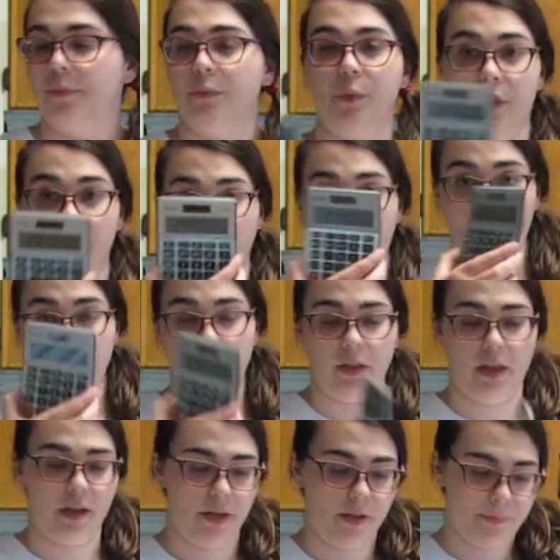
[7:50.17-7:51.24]
with a
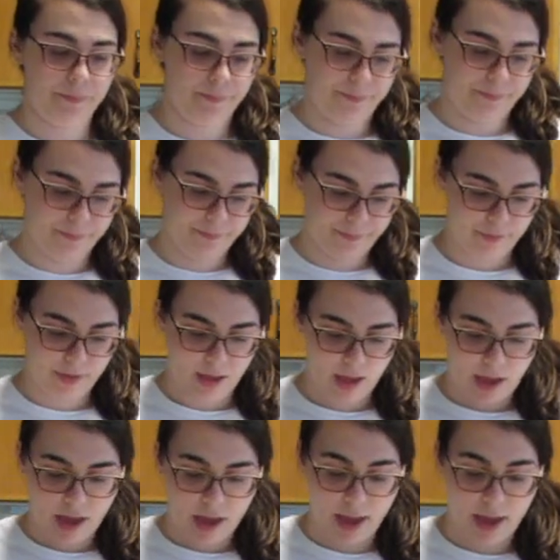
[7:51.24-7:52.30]
calculator
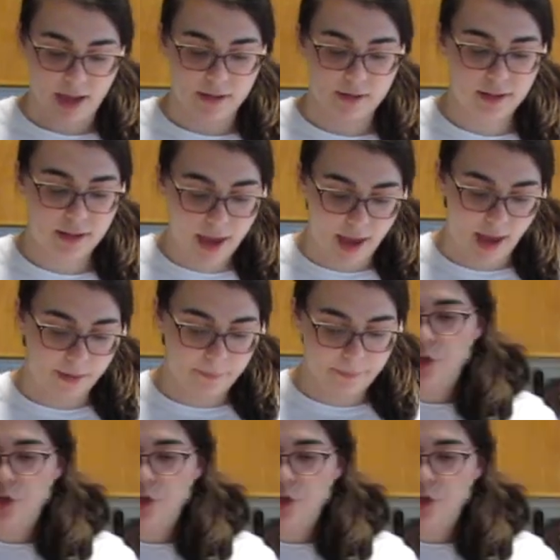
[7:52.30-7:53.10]
and get